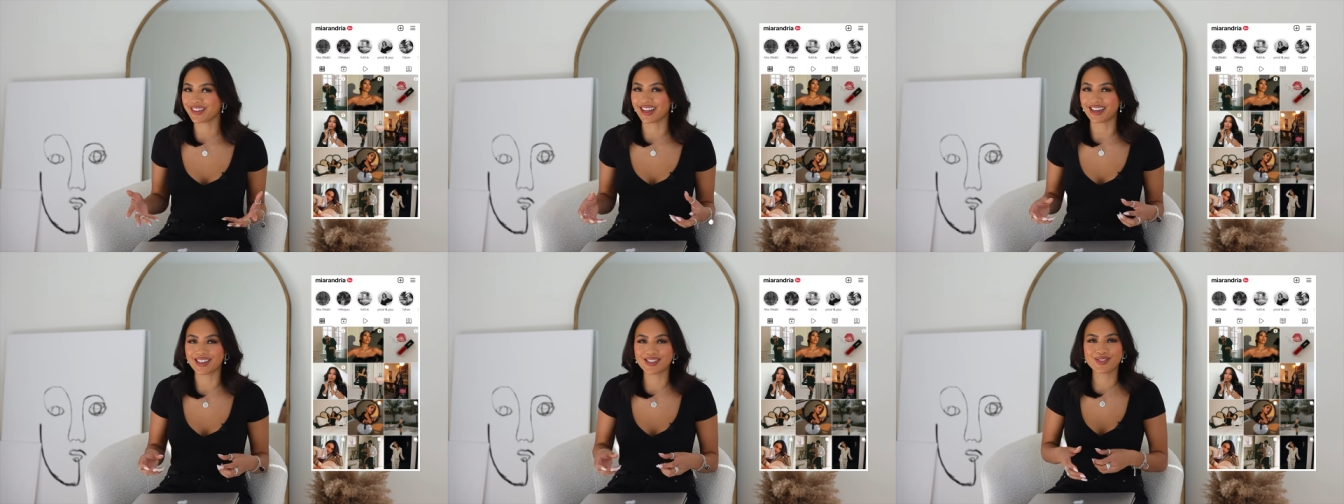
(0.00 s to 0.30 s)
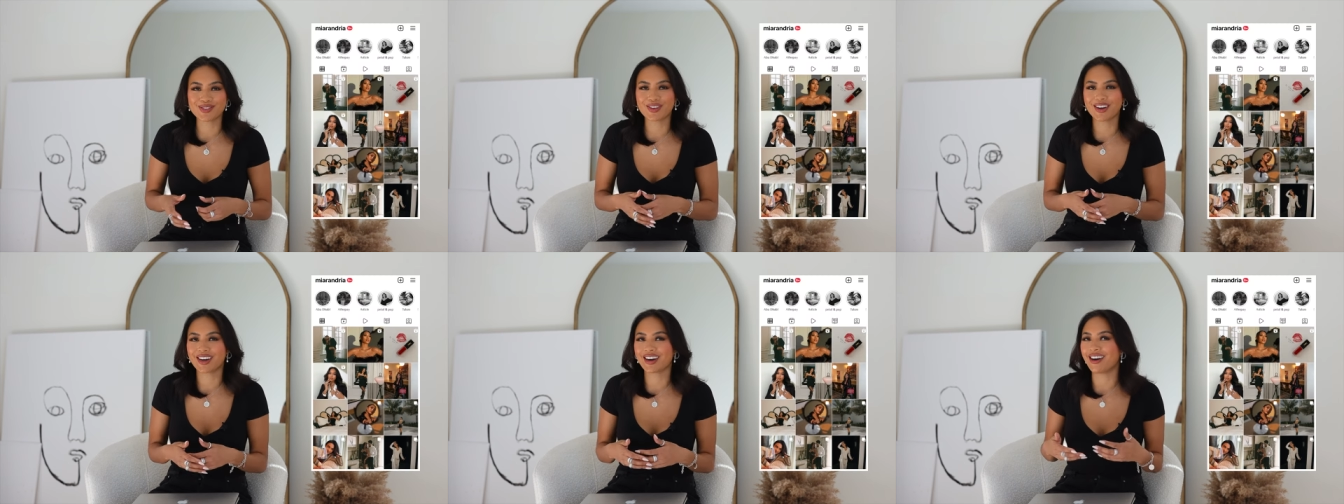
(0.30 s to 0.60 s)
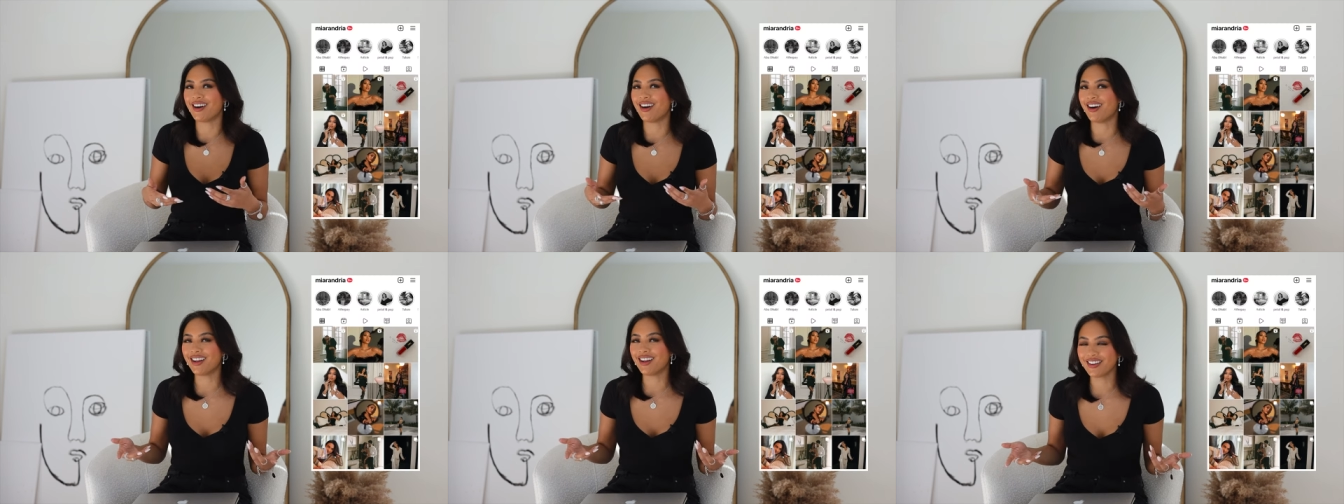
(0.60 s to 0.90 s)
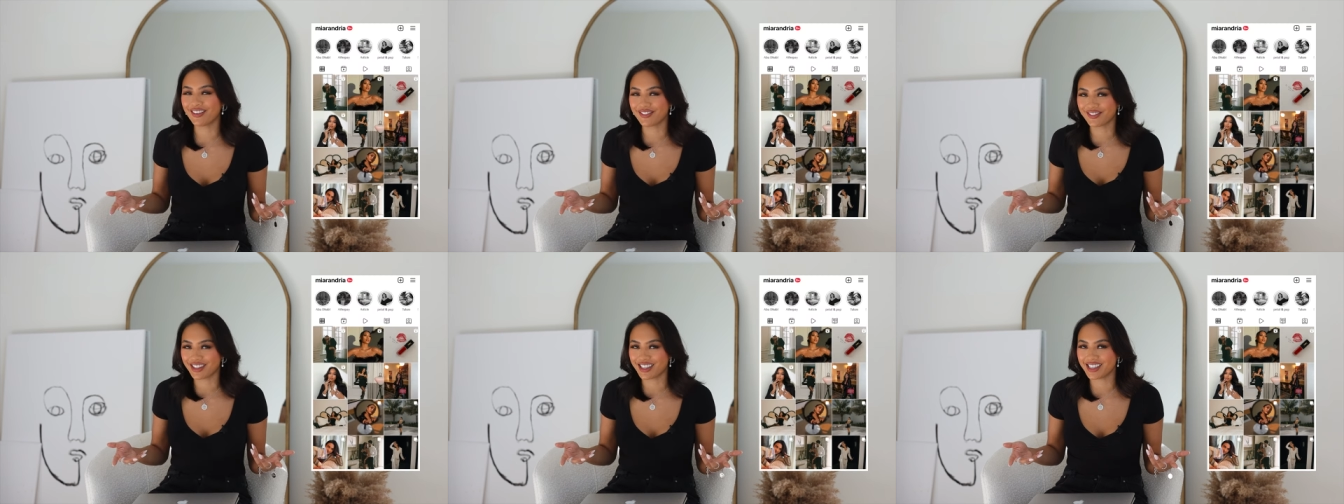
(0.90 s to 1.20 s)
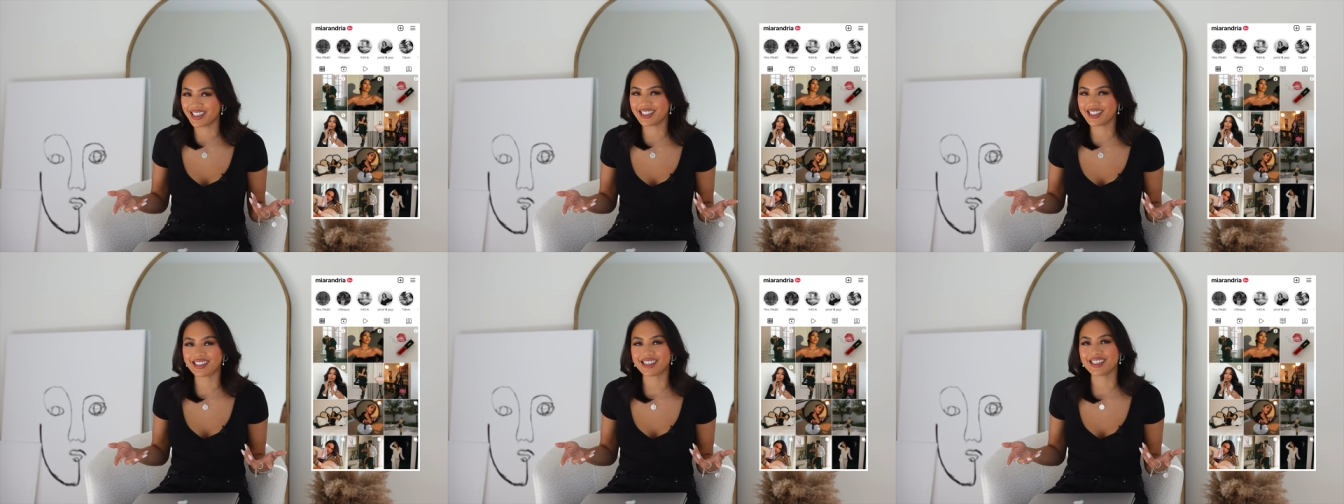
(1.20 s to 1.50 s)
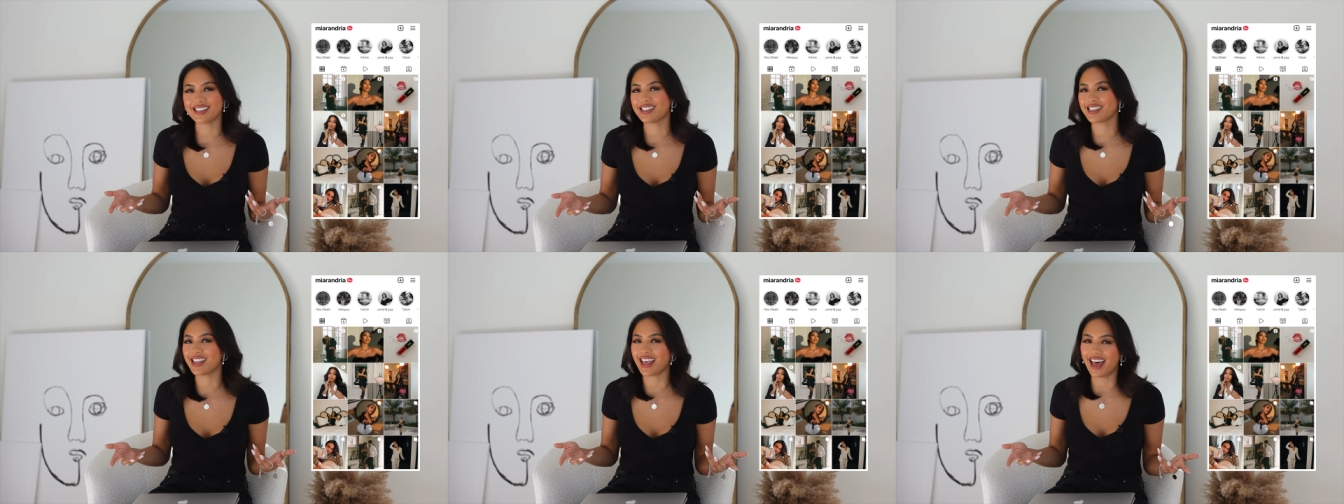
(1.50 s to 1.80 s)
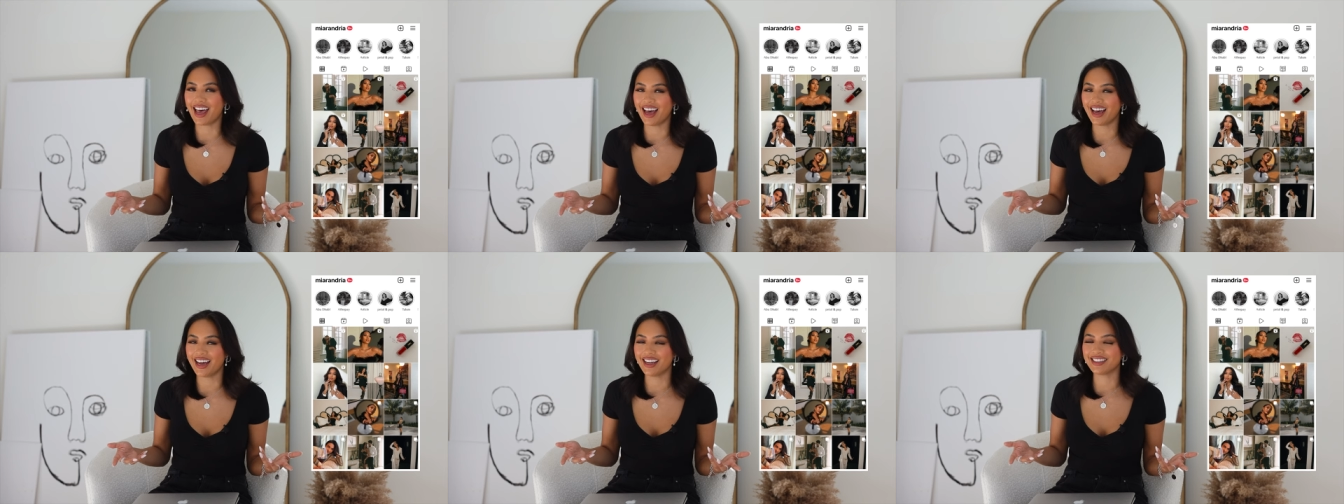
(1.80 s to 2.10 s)
That's where all of this is
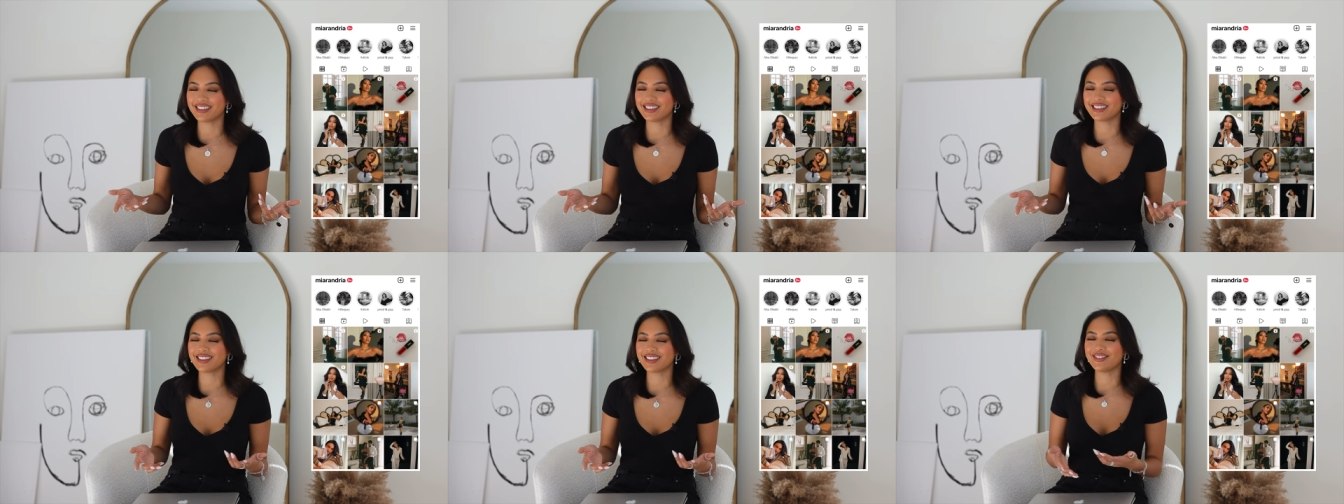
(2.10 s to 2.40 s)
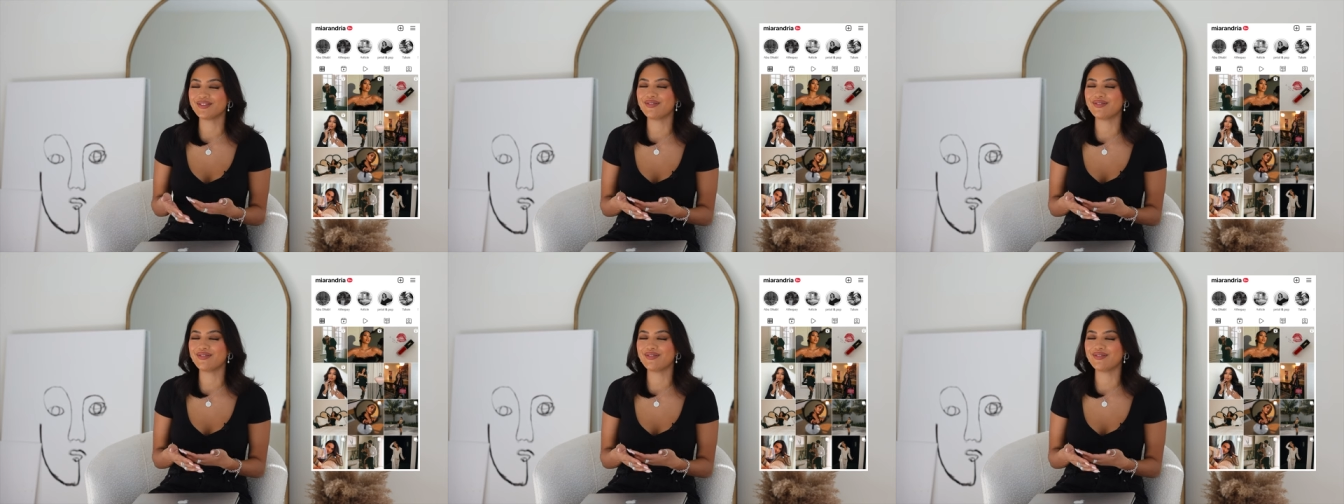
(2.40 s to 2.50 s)
at.